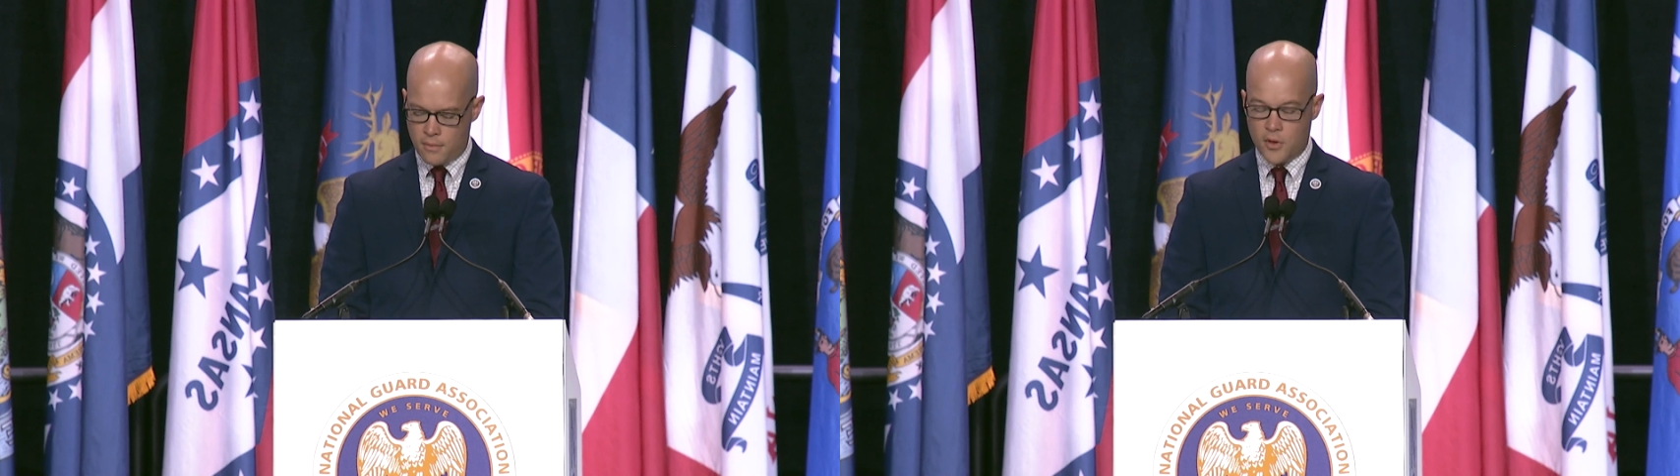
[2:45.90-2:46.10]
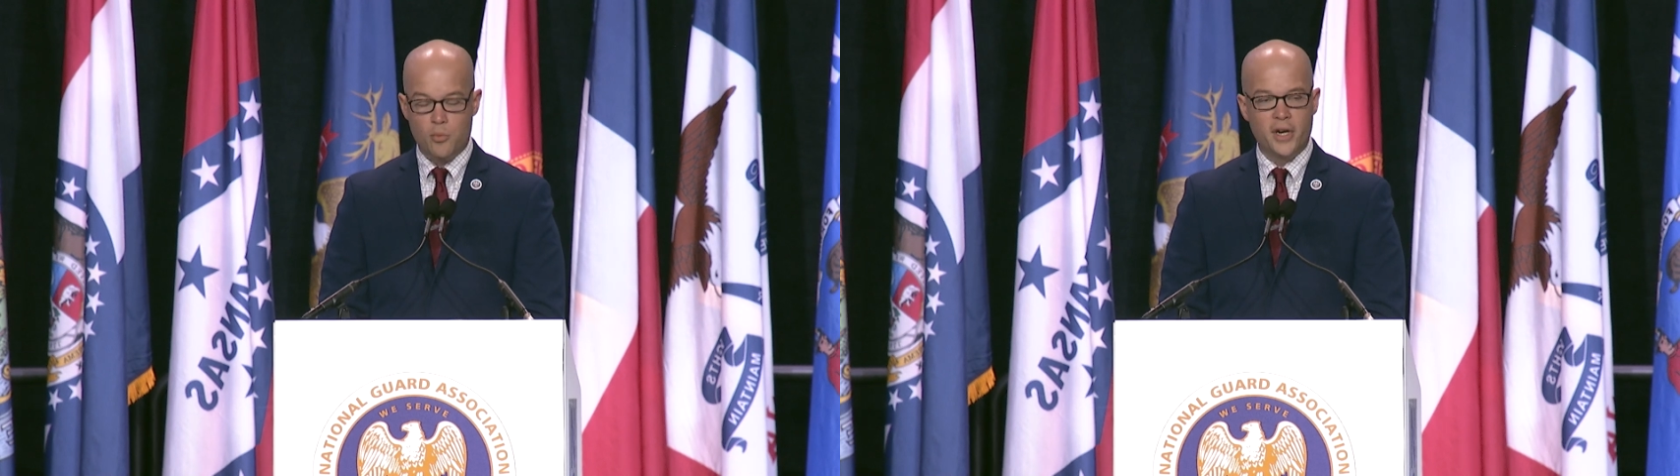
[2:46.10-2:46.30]

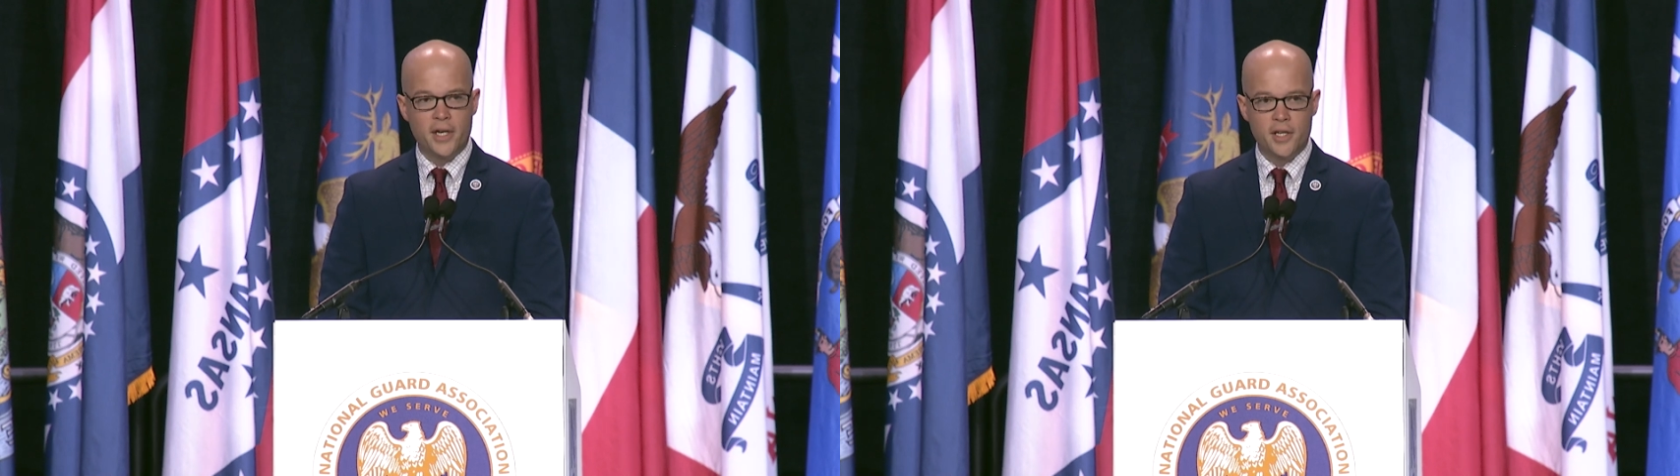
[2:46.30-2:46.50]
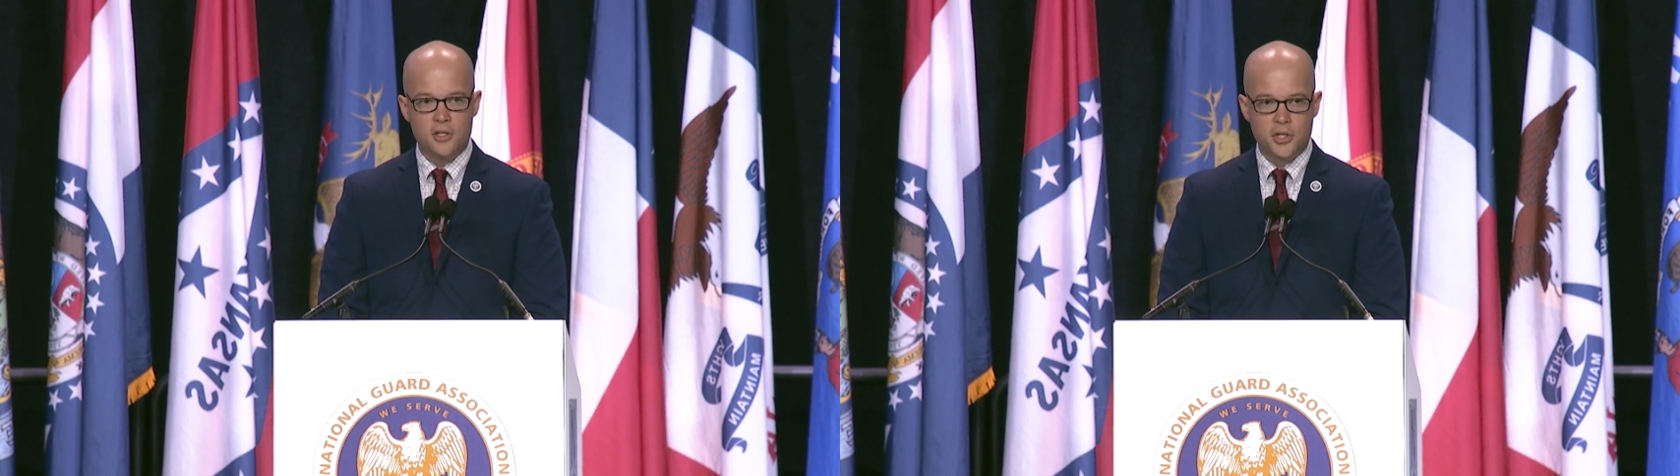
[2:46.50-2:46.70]
The
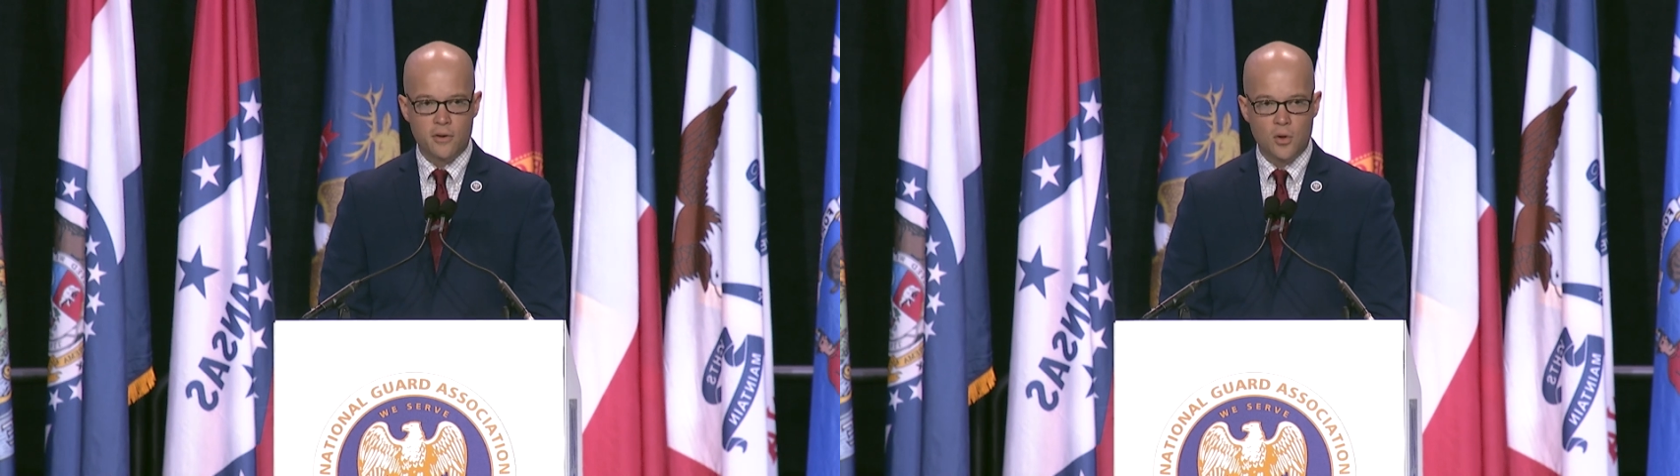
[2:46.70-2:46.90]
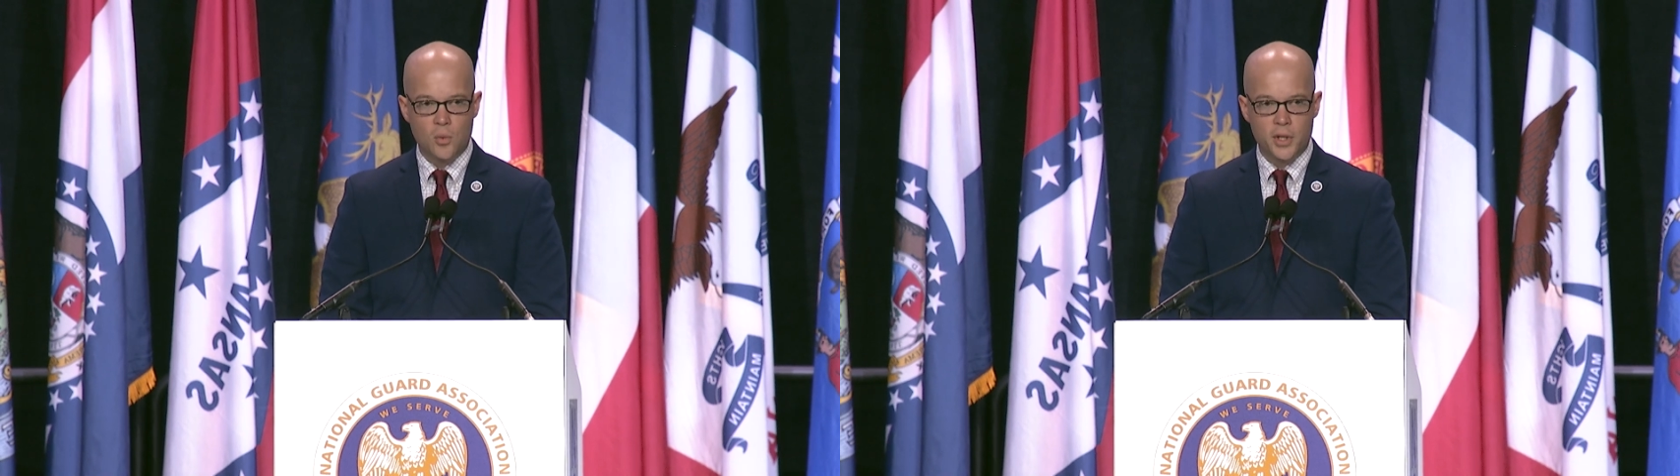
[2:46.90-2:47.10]
Brigadier
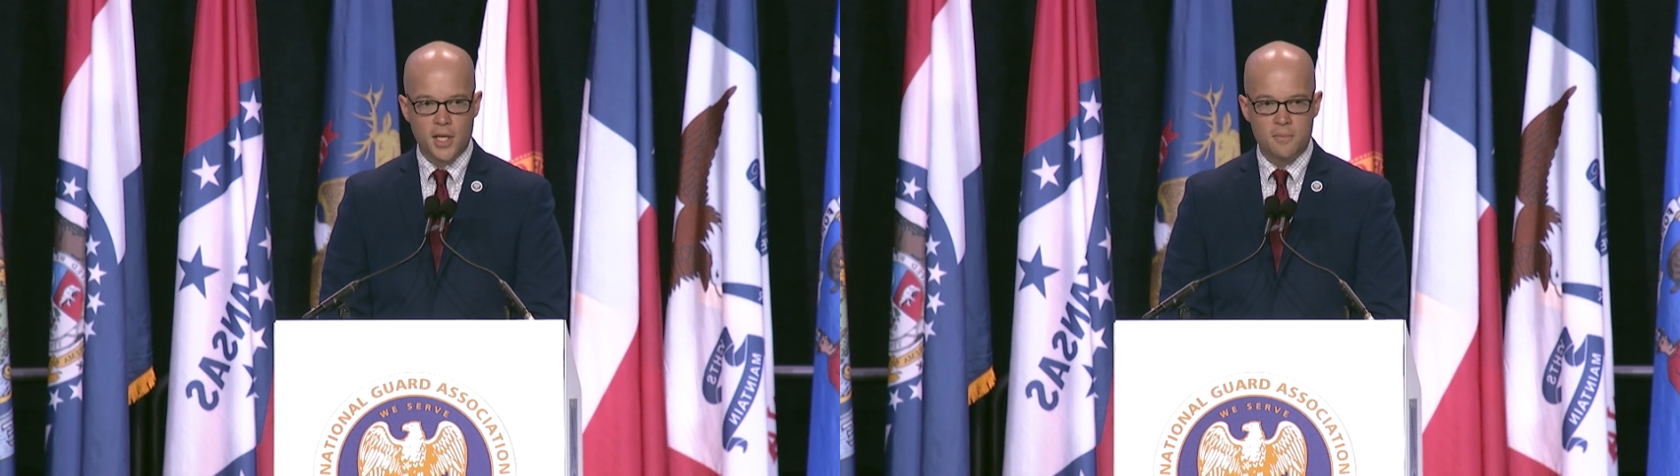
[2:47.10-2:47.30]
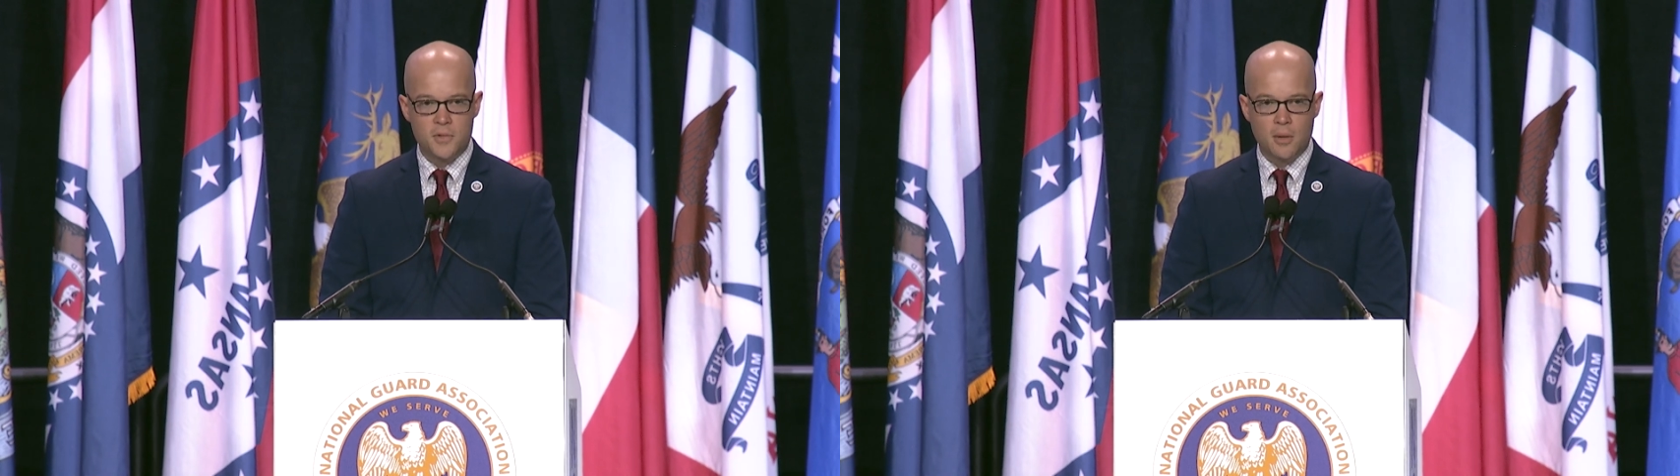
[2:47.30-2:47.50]
General
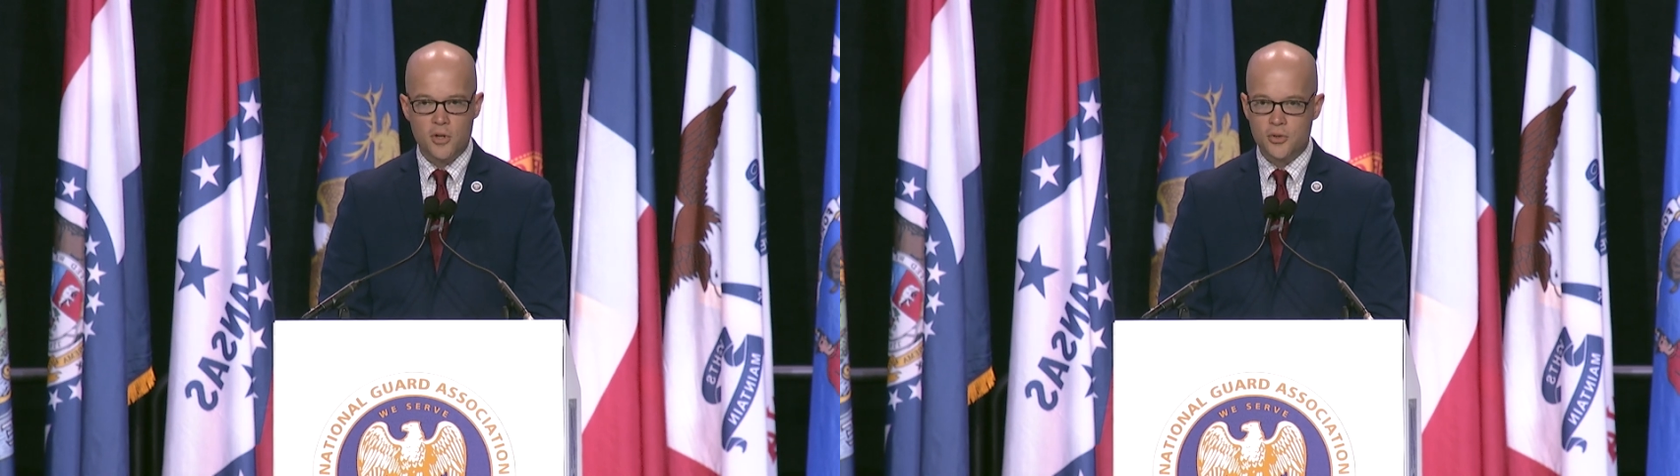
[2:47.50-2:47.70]
William W.